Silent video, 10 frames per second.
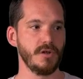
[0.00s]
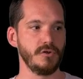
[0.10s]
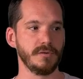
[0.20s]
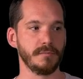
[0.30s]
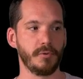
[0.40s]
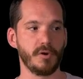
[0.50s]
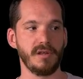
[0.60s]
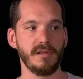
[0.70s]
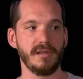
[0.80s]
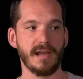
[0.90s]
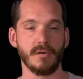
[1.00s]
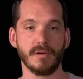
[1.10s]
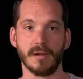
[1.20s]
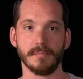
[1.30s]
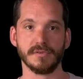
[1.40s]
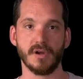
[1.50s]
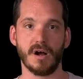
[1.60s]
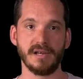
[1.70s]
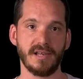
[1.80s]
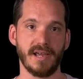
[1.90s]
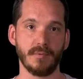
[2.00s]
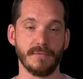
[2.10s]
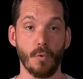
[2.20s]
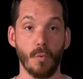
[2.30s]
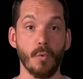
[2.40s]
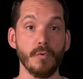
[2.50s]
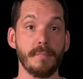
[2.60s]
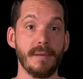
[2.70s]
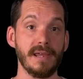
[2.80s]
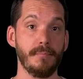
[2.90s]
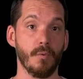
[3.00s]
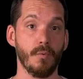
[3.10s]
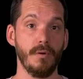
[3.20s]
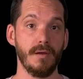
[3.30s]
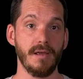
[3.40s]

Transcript: you can put it in the outcomes, ideate with all the people